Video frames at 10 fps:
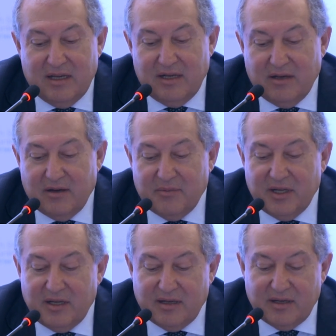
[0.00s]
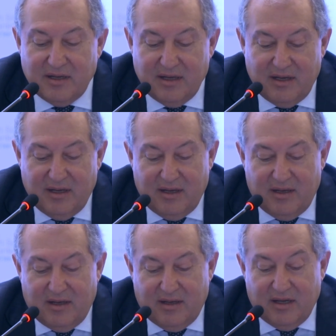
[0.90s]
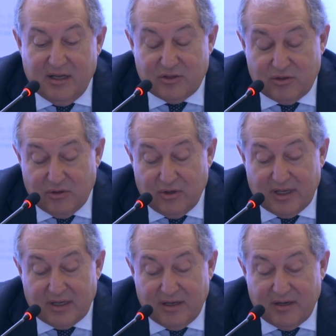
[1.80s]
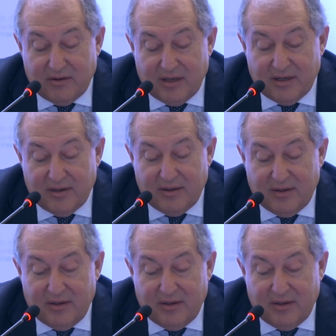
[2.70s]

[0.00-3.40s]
an Armenian historic area.